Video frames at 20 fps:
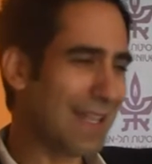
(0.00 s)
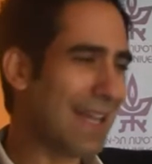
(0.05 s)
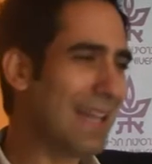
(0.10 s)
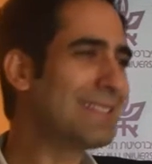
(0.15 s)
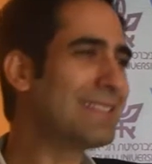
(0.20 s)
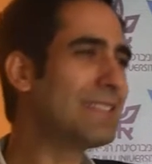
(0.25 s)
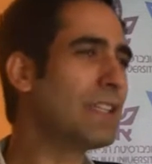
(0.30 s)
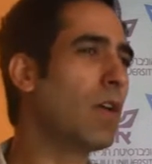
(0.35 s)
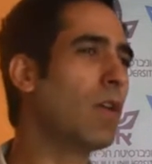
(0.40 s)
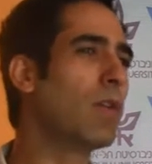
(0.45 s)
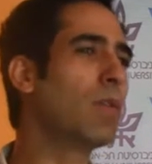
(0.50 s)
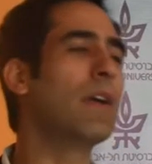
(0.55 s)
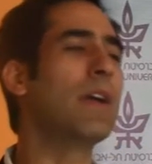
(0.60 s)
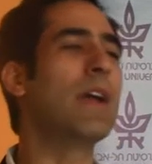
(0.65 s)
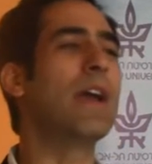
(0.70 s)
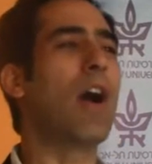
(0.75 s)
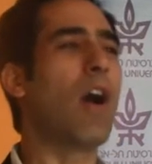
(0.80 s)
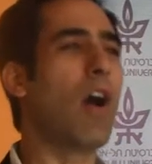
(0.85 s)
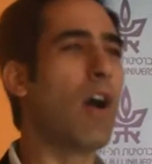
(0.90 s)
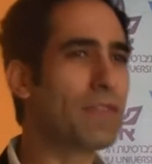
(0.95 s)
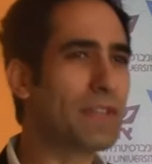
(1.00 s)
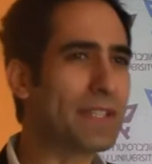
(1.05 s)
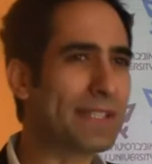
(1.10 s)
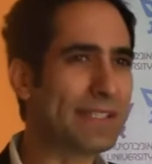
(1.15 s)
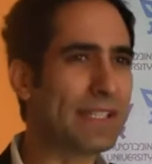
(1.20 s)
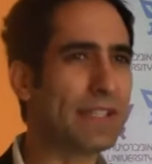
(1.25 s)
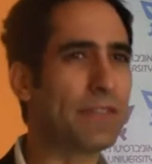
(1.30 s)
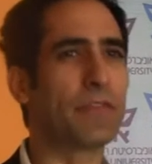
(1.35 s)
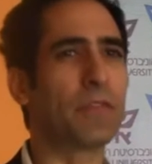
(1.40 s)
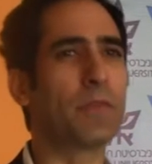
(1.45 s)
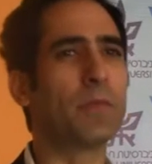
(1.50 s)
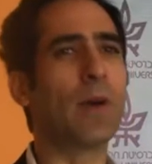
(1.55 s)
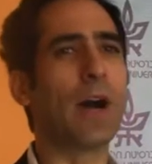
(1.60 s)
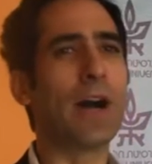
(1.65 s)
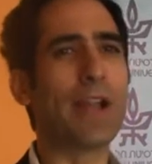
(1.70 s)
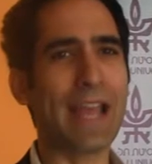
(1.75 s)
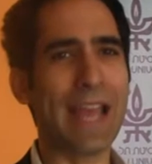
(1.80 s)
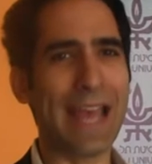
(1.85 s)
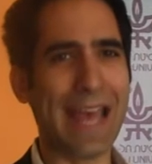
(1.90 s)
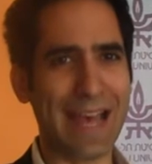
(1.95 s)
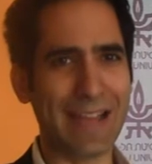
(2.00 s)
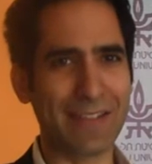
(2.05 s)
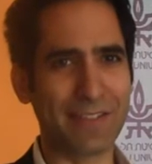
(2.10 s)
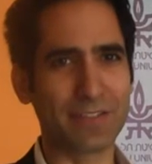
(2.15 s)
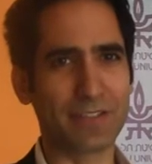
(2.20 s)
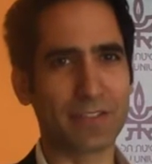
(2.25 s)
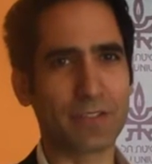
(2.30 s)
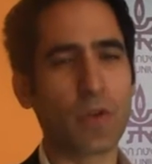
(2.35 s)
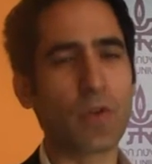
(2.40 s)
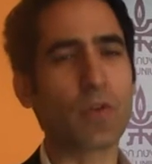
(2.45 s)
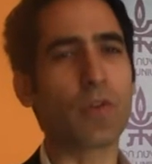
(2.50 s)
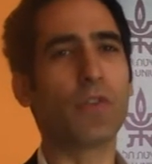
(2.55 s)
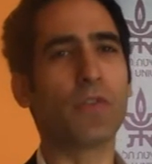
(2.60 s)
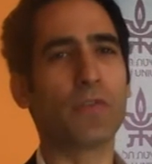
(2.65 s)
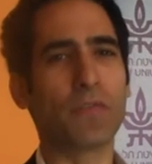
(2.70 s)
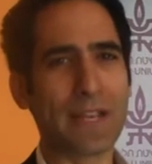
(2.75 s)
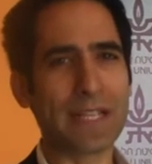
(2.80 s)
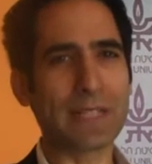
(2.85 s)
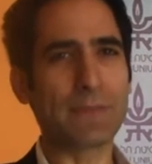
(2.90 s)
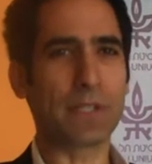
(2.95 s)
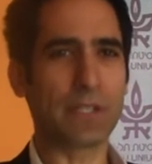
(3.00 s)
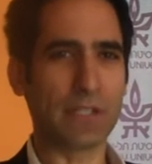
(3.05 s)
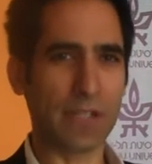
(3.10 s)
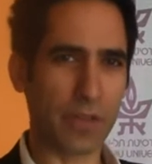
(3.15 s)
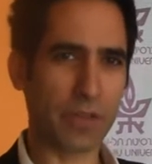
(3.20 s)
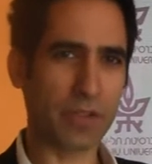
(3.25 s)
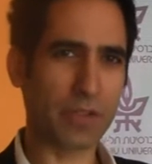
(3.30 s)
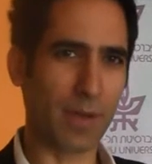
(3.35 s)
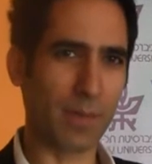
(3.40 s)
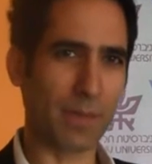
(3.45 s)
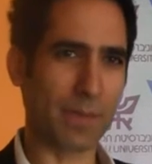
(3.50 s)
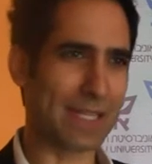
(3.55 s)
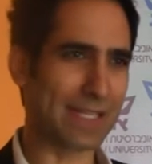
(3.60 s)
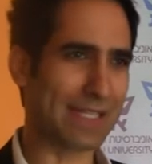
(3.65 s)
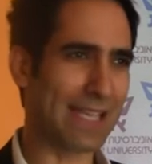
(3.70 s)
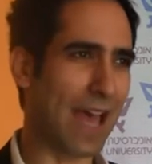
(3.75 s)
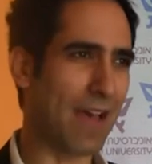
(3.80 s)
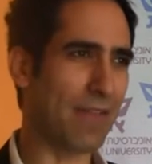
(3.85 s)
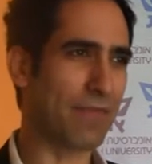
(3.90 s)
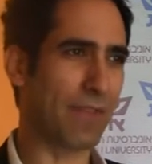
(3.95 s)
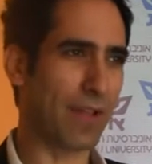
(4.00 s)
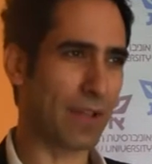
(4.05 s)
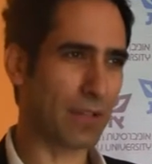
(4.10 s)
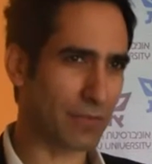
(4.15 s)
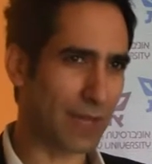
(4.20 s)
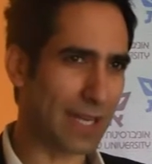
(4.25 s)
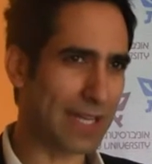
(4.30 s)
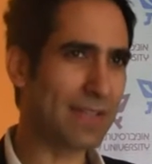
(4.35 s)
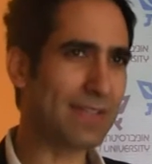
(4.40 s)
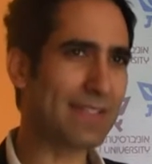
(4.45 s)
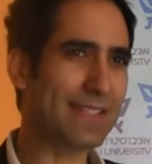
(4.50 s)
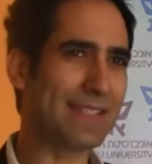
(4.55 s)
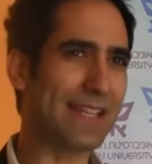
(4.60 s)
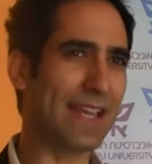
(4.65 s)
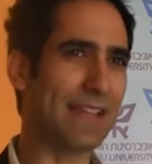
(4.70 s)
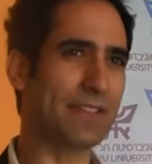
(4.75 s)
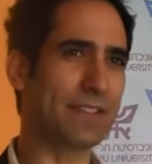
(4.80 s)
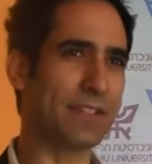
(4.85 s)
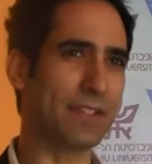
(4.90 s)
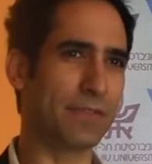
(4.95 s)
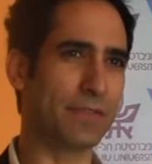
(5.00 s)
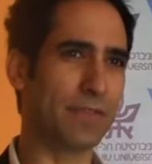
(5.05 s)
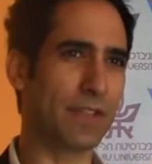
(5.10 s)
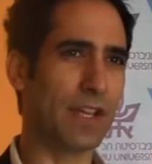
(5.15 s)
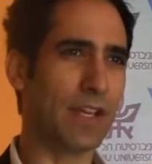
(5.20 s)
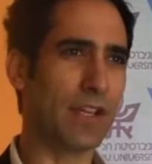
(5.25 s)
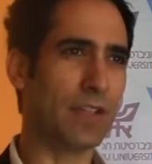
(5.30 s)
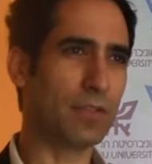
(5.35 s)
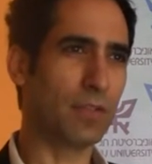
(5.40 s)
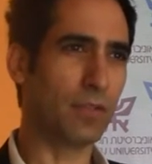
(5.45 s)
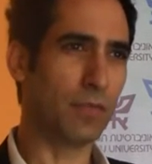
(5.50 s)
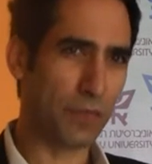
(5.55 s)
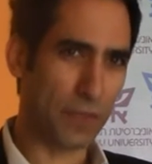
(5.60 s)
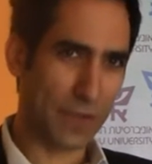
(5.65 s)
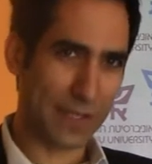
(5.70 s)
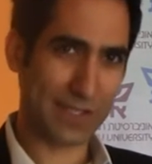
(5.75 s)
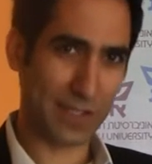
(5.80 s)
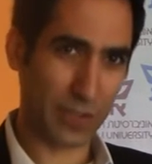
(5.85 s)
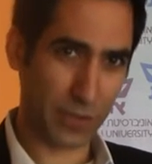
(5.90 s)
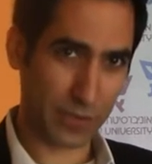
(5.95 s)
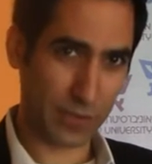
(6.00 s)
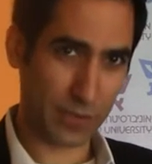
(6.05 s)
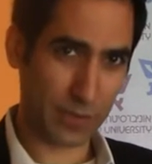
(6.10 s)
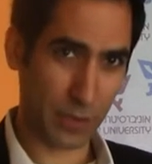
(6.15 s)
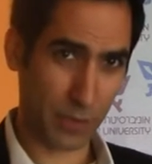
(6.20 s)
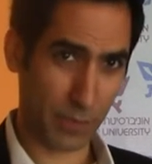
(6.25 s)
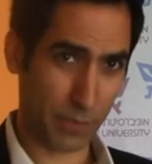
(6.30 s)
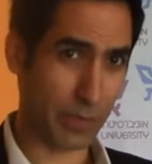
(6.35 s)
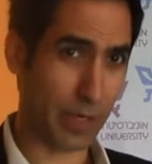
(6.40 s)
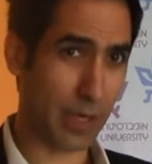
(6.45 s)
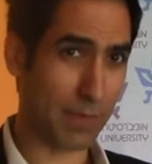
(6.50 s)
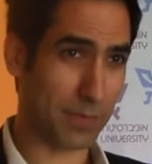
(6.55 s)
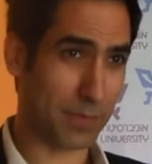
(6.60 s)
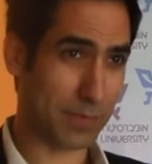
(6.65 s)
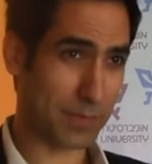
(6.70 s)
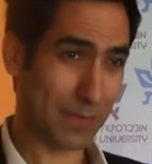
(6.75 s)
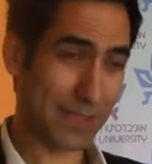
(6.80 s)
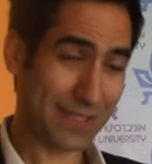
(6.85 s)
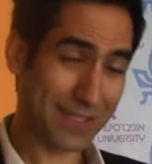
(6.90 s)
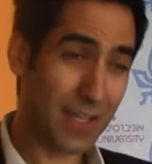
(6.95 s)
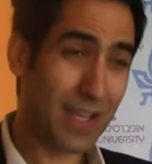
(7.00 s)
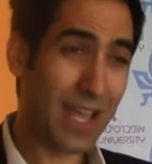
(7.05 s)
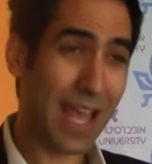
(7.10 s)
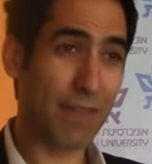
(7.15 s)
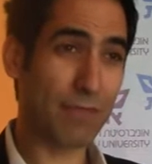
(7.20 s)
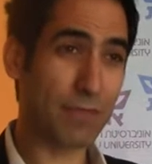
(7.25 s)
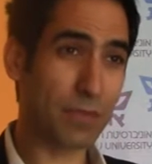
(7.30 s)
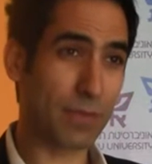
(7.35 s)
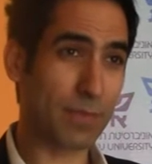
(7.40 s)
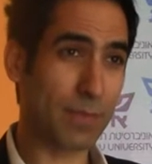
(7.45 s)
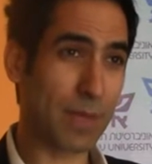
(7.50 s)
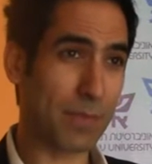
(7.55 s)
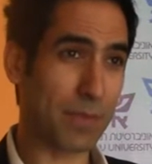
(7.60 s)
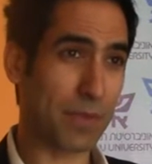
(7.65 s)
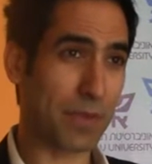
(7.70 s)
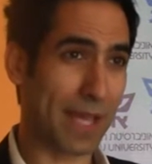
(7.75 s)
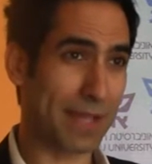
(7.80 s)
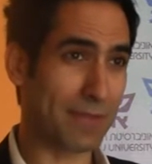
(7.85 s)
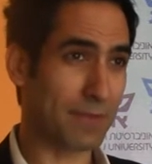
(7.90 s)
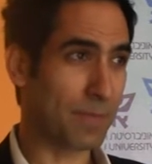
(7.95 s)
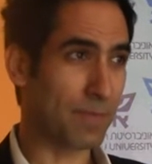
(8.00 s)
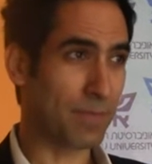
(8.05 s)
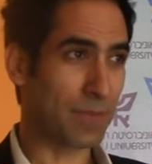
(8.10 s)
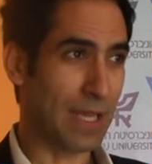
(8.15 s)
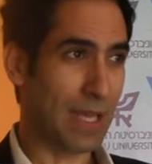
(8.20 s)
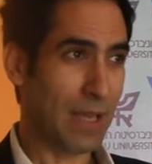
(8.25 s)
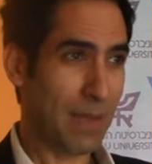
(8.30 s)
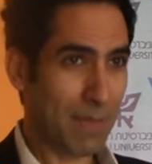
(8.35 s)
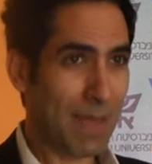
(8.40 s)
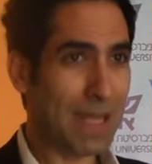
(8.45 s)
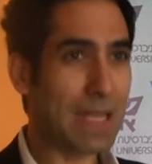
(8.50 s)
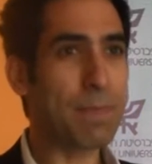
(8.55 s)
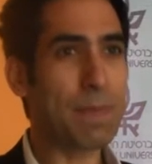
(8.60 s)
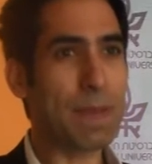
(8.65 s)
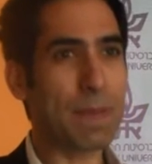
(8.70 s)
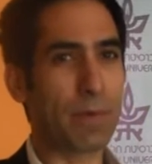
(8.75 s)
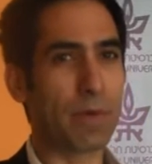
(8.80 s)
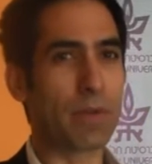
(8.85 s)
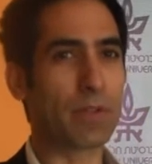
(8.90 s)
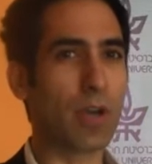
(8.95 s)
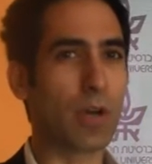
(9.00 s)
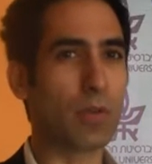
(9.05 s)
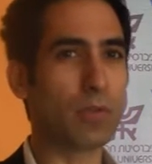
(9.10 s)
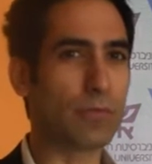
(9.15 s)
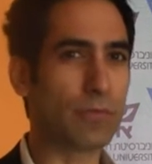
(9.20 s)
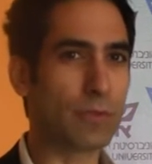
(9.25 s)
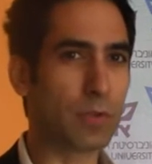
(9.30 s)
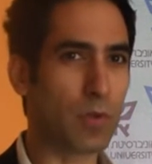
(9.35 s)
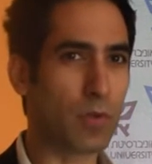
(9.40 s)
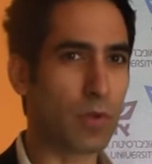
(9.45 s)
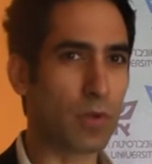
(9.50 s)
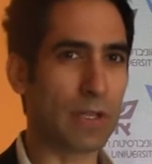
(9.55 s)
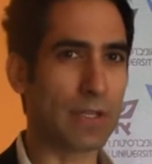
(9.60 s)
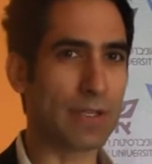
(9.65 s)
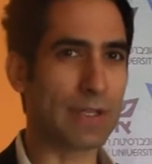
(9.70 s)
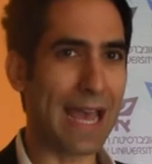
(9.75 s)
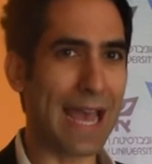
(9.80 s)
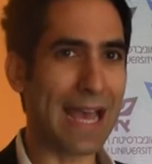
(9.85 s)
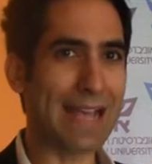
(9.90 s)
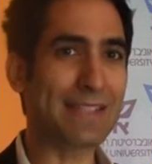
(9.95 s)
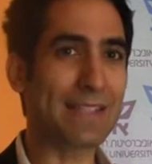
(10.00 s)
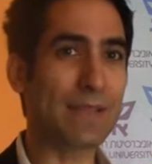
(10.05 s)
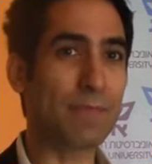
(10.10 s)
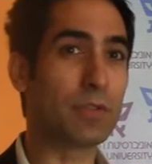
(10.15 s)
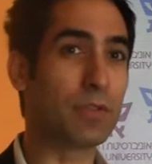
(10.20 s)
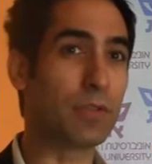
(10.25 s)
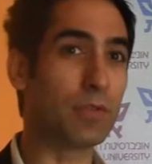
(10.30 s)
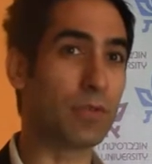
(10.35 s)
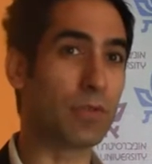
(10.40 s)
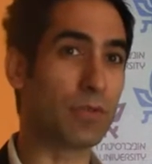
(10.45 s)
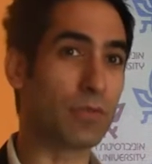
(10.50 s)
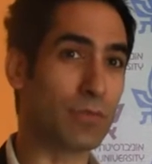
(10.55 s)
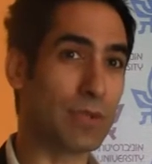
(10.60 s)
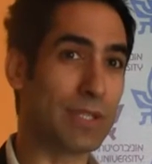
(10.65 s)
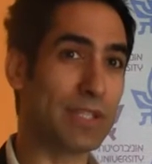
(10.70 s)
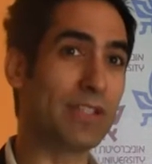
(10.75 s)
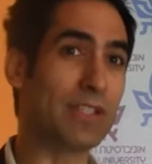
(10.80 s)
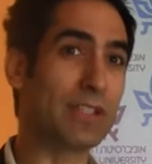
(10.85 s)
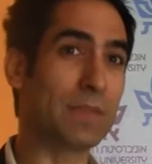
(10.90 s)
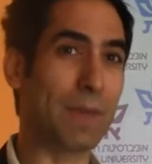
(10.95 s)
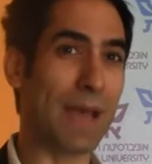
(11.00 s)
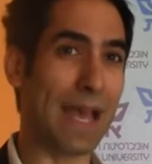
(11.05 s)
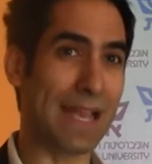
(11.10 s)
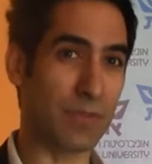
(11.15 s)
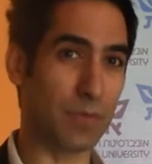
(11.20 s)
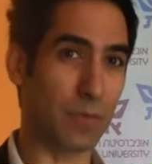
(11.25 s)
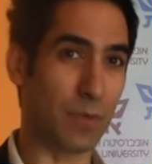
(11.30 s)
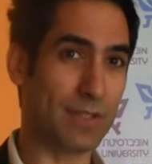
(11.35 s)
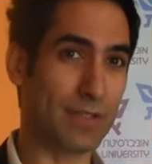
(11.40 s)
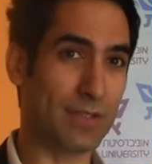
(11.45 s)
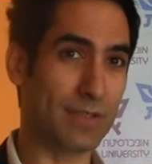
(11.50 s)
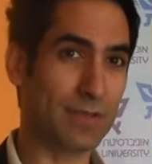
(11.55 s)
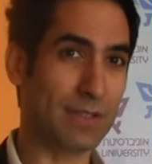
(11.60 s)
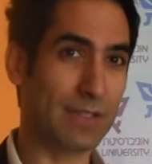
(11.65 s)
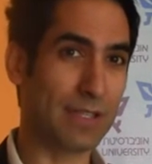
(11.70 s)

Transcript: So obviously, from one hand, Google, Facebook, and other companies have a great incentive to fix your problems. But you have to remember that many people go to Google and ask them to reset passwords,